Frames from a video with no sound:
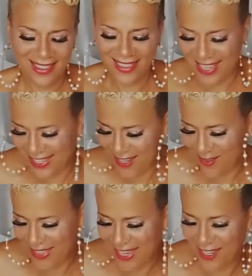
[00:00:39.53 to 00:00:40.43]
Thank you,
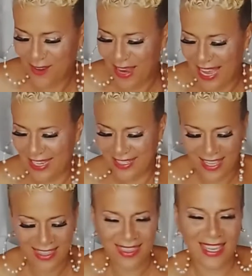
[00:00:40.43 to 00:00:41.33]
and
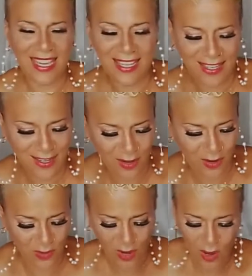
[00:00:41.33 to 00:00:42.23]
thank
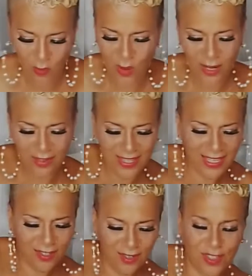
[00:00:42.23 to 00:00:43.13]
you. What are the
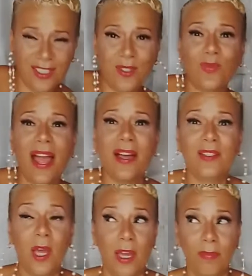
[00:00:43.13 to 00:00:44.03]
energies
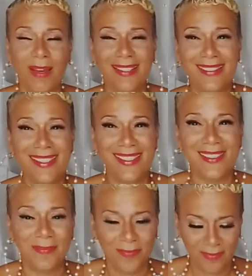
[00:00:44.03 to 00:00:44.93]
around Pisces